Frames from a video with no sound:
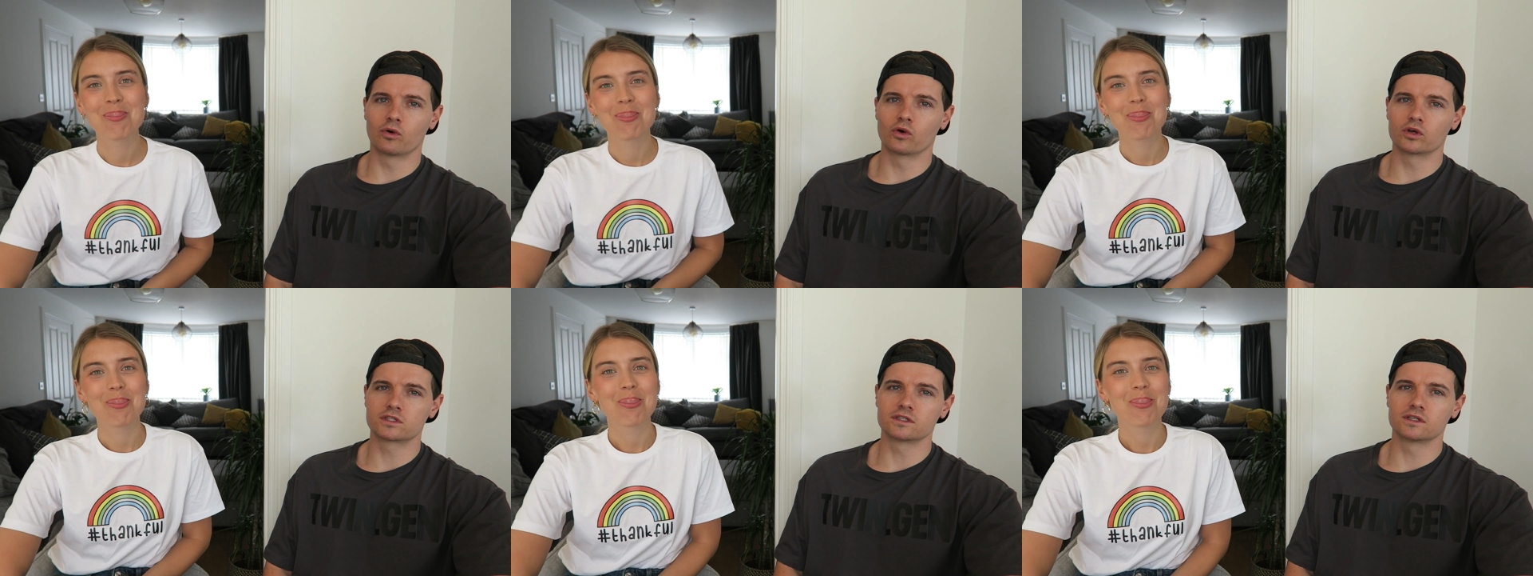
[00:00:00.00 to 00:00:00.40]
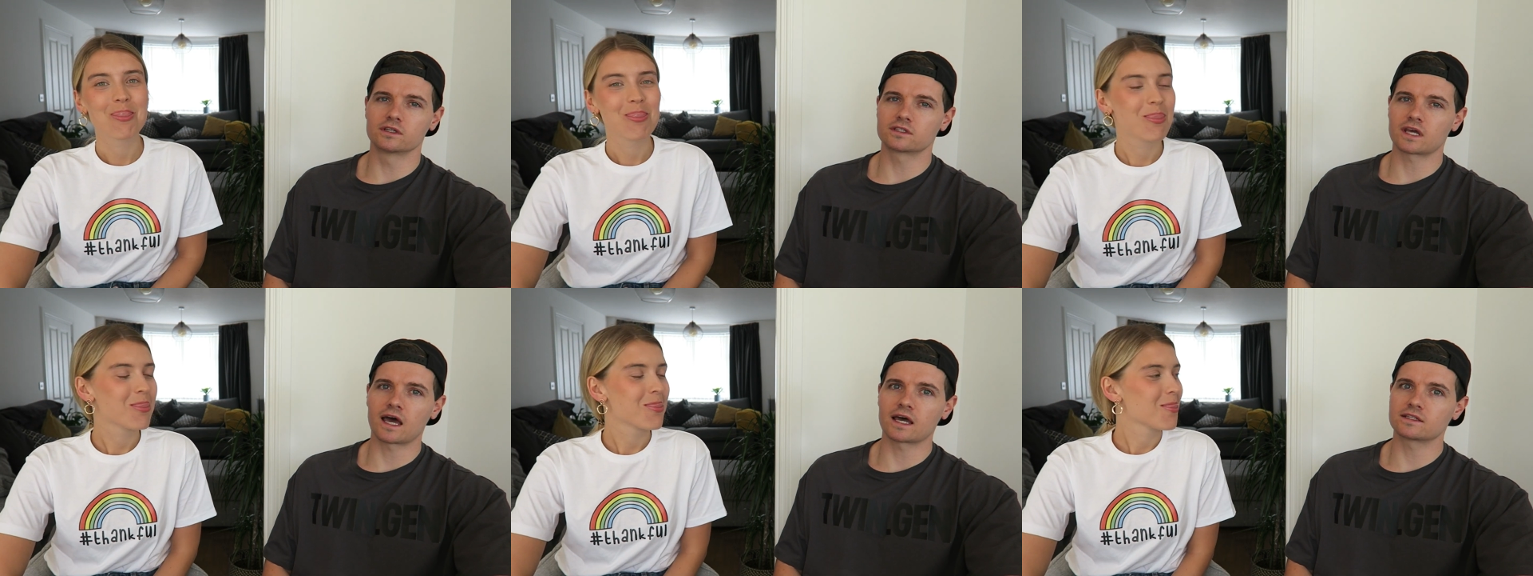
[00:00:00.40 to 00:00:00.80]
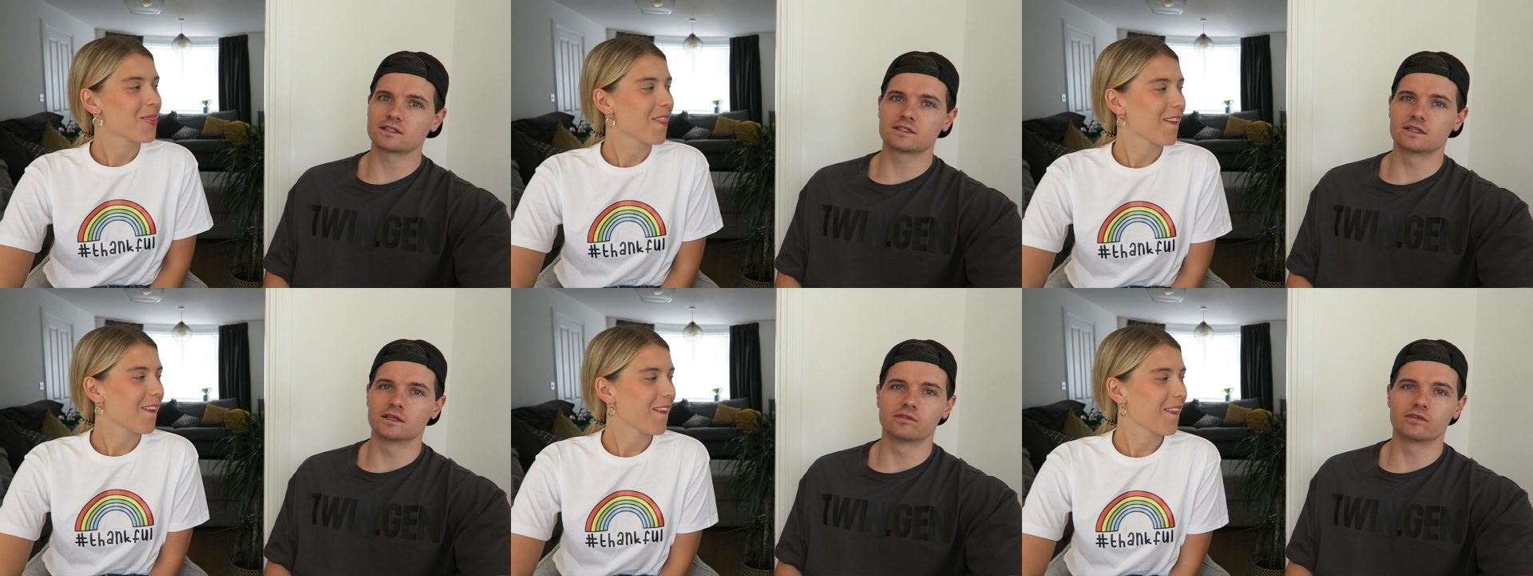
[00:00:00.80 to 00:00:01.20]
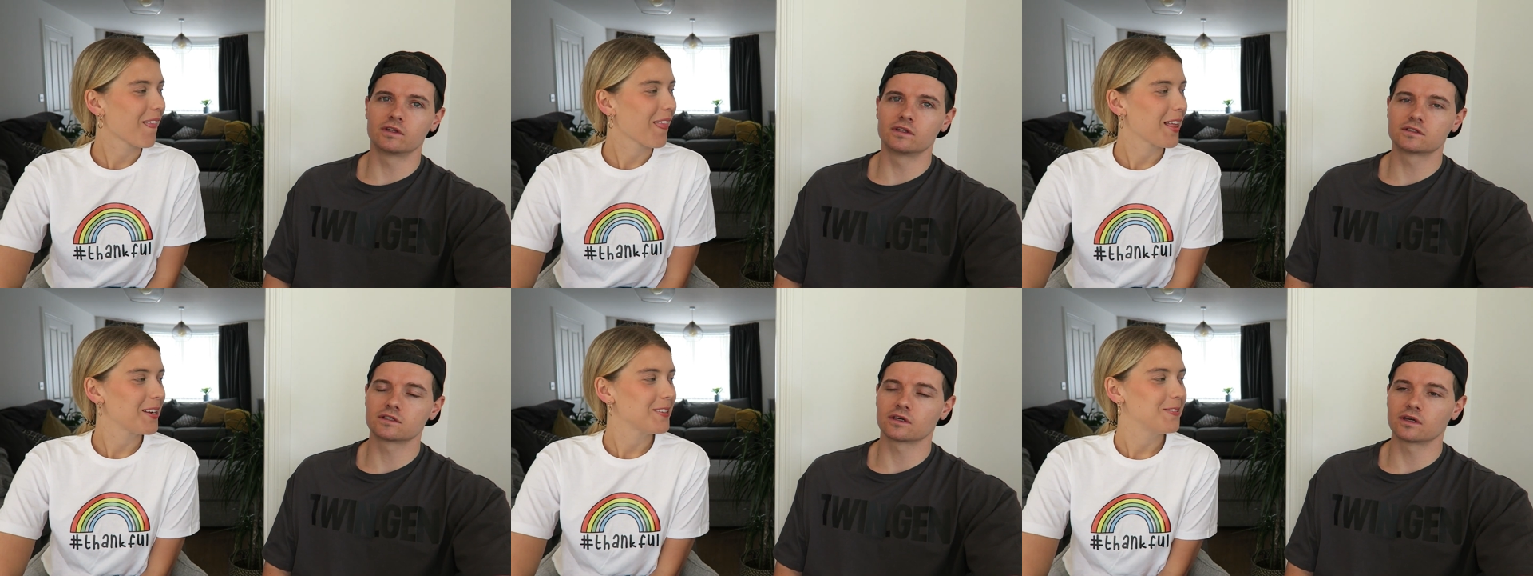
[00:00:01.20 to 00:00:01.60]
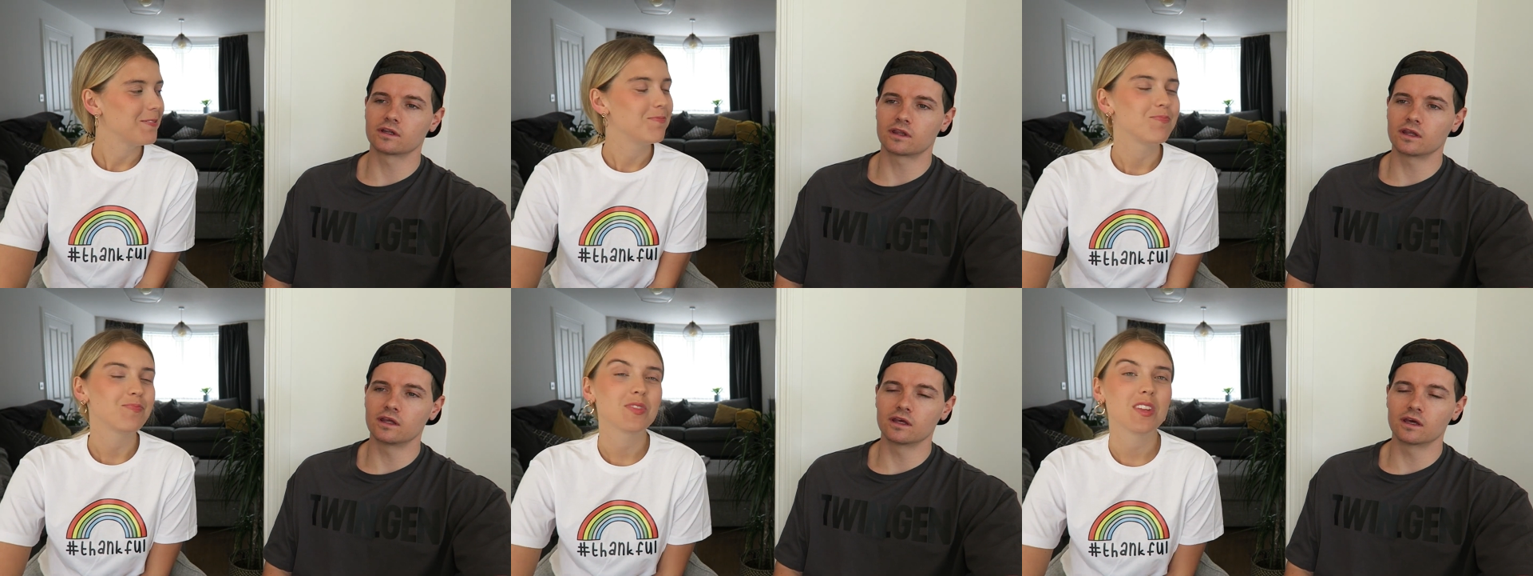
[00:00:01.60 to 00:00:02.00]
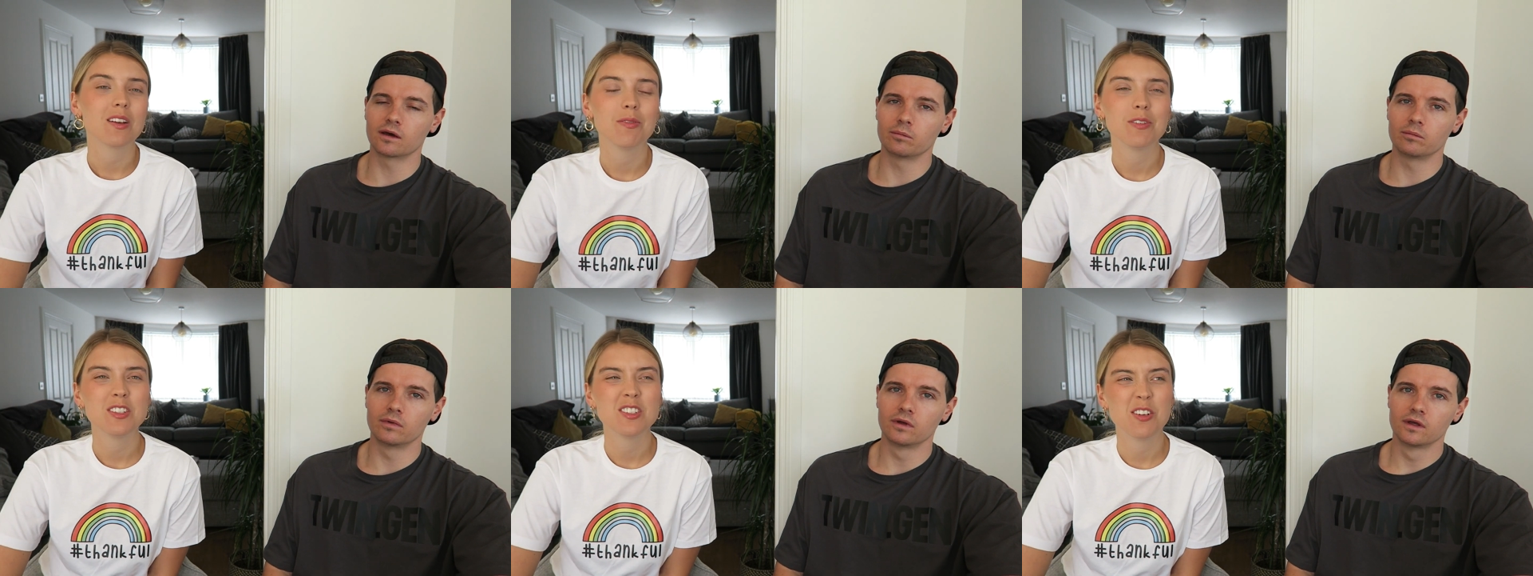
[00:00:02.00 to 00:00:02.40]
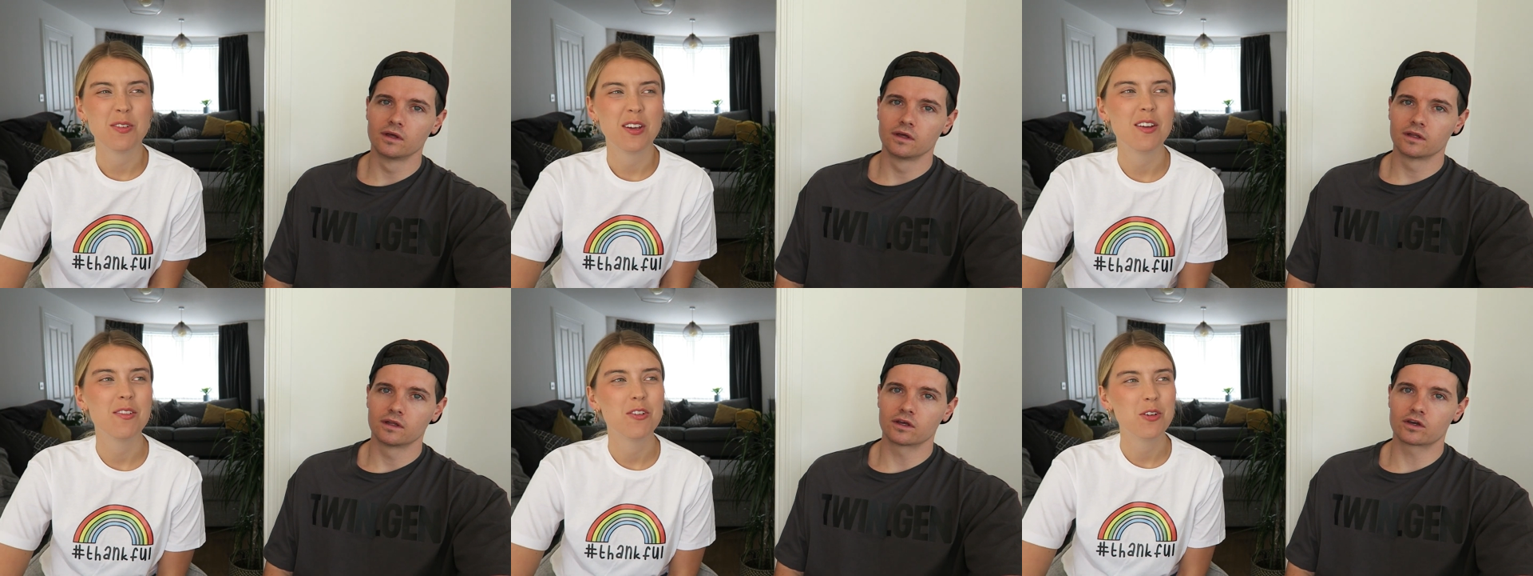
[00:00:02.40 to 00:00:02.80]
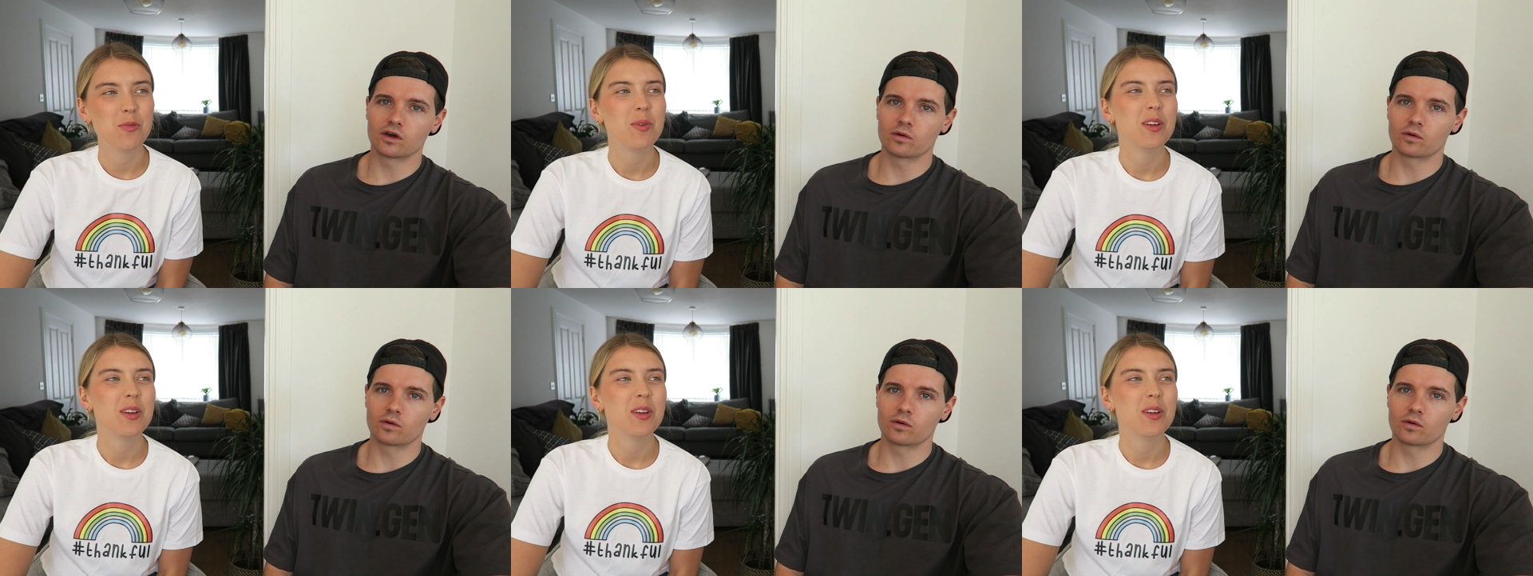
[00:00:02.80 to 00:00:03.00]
Speaker 1: poisonous additive inside the um
Speaker 2: it's okay we've